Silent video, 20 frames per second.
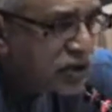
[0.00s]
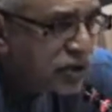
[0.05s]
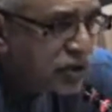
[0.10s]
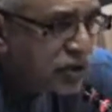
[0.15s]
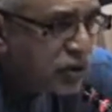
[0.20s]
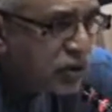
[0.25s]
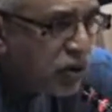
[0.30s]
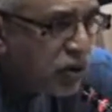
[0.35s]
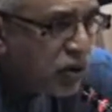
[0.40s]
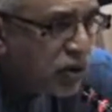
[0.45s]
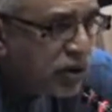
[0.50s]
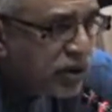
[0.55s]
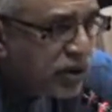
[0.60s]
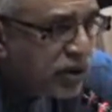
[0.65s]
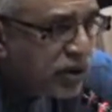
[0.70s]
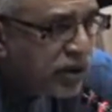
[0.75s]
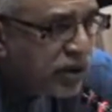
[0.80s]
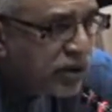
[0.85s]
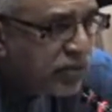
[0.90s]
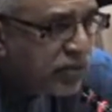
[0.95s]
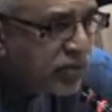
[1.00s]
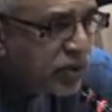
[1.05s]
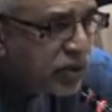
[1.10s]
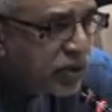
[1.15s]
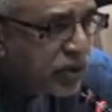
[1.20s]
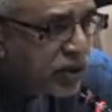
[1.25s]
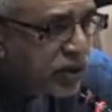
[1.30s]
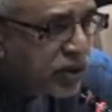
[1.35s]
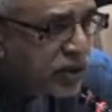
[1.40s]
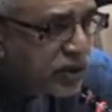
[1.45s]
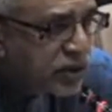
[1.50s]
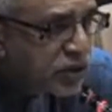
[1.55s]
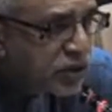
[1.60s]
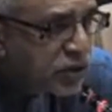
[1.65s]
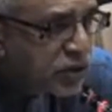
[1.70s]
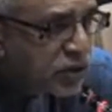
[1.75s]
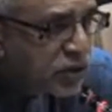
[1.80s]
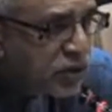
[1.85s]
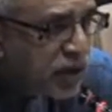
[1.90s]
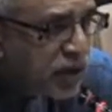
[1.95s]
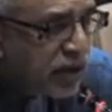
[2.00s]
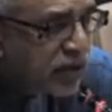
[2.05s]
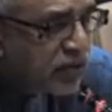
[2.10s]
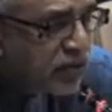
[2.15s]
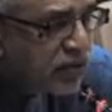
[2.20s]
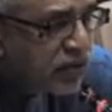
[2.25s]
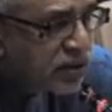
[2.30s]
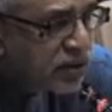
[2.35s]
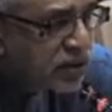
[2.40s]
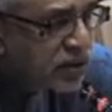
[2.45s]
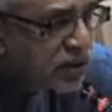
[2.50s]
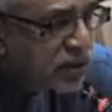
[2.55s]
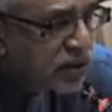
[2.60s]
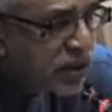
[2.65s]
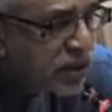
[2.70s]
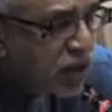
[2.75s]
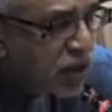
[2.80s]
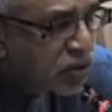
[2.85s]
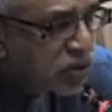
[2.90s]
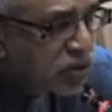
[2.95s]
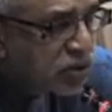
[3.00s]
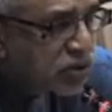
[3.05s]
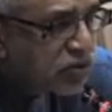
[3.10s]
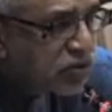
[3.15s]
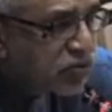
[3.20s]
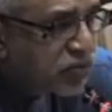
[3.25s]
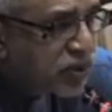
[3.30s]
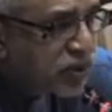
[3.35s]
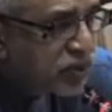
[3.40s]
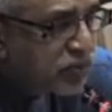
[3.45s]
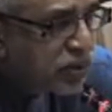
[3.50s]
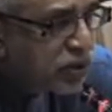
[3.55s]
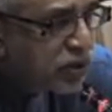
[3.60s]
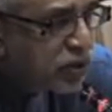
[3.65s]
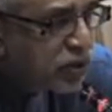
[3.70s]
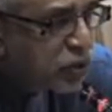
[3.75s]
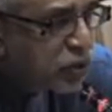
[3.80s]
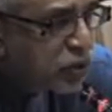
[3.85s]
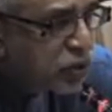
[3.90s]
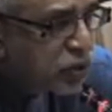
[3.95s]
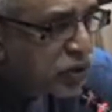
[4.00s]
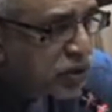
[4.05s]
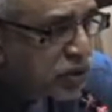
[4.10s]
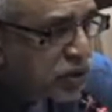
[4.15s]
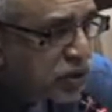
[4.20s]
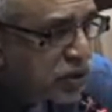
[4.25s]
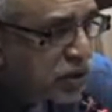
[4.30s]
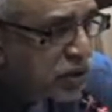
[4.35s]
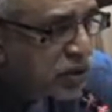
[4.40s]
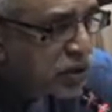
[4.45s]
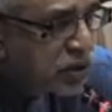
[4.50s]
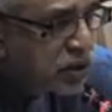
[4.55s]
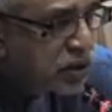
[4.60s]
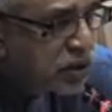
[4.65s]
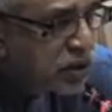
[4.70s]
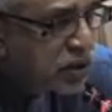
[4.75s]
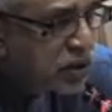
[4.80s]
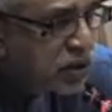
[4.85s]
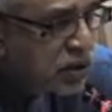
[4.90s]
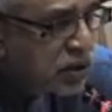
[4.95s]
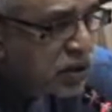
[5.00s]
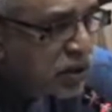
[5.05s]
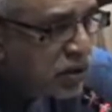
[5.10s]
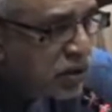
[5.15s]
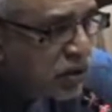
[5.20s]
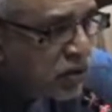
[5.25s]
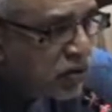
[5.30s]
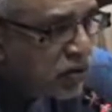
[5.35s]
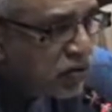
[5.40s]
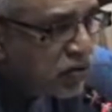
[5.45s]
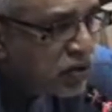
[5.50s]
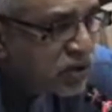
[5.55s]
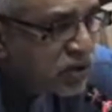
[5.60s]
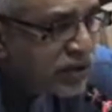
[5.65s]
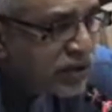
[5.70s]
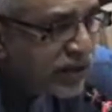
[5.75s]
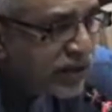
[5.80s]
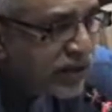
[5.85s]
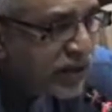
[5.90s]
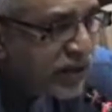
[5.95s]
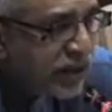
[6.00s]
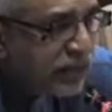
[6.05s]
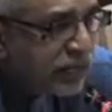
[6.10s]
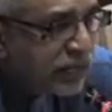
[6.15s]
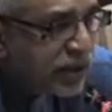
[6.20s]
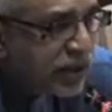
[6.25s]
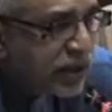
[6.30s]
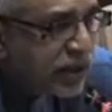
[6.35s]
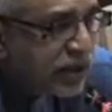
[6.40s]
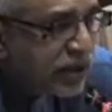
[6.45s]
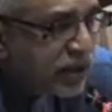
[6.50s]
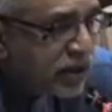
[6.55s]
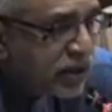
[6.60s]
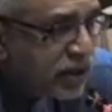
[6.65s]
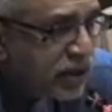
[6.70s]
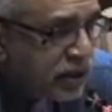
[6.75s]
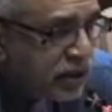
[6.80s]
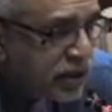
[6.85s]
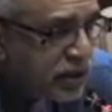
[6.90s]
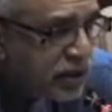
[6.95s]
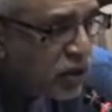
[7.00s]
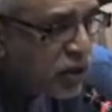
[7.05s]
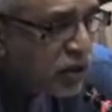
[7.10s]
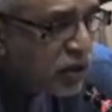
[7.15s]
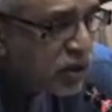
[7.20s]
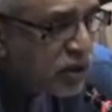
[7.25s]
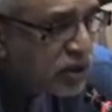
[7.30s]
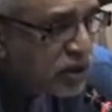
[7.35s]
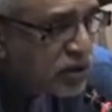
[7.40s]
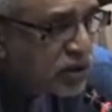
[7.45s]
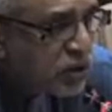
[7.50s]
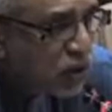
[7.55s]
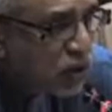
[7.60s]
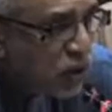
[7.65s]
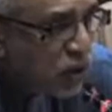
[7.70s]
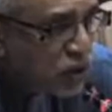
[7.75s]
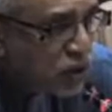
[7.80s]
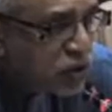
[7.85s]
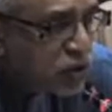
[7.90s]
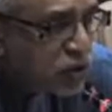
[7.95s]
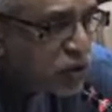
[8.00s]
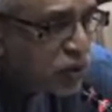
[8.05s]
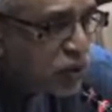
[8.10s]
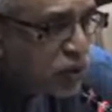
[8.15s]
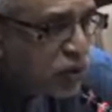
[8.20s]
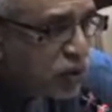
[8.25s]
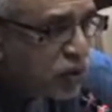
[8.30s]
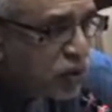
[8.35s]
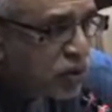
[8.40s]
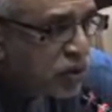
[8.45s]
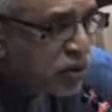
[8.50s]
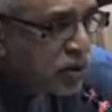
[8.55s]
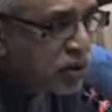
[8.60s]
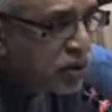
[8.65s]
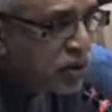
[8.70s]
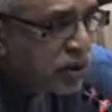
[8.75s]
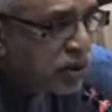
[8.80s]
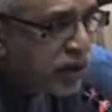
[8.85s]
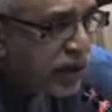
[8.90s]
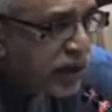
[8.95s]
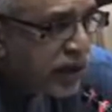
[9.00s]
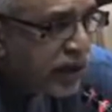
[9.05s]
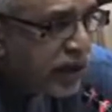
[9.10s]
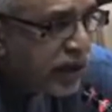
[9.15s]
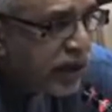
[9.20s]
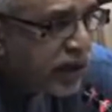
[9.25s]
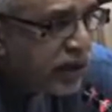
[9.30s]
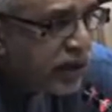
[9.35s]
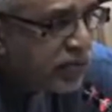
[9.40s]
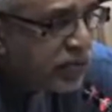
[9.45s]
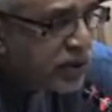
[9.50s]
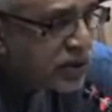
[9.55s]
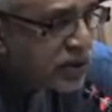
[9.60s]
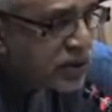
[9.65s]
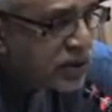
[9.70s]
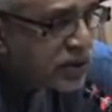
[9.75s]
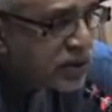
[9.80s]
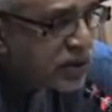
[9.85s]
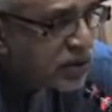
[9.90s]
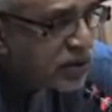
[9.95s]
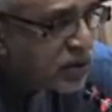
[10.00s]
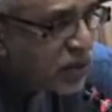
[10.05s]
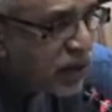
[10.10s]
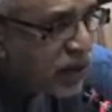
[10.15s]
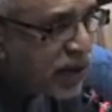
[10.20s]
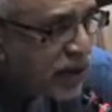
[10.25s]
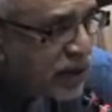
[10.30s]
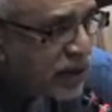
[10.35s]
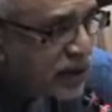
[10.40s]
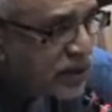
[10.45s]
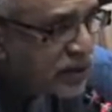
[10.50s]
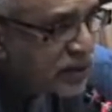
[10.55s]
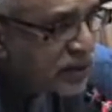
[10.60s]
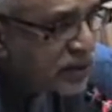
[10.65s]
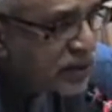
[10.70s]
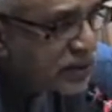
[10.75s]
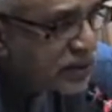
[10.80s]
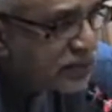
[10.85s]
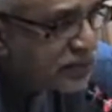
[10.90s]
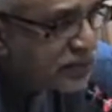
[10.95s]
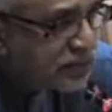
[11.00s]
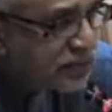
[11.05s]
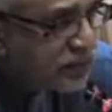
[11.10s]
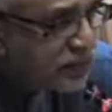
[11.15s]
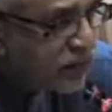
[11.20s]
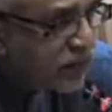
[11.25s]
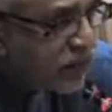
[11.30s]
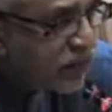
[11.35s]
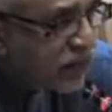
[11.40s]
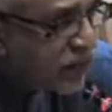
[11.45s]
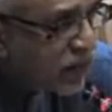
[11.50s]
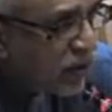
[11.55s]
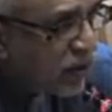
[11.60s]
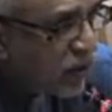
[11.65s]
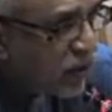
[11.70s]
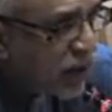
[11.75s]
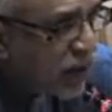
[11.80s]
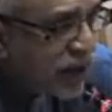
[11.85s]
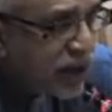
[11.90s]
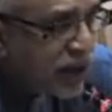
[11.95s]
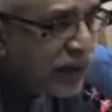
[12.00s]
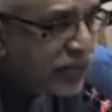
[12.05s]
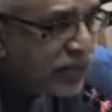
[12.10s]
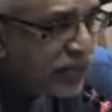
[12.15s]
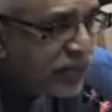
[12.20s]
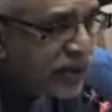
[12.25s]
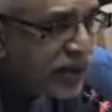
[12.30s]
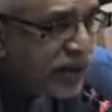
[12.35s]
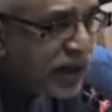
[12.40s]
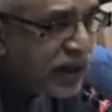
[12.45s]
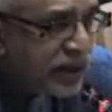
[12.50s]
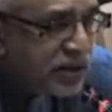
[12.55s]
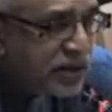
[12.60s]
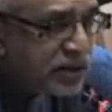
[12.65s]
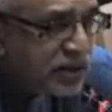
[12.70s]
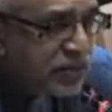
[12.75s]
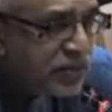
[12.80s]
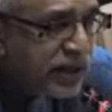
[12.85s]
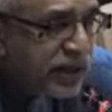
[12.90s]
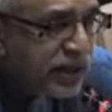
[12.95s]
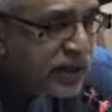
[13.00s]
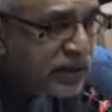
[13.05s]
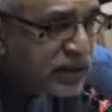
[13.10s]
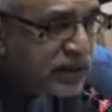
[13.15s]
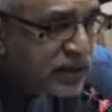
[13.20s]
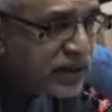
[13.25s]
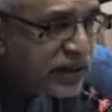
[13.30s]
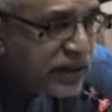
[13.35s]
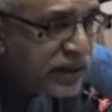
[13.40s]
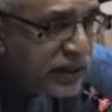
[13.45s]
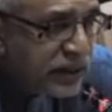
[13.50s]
ordinary communities, hundreds and thousands of people use for general hepatic disorders, also inhibits this virus, viral hepatitis B and C.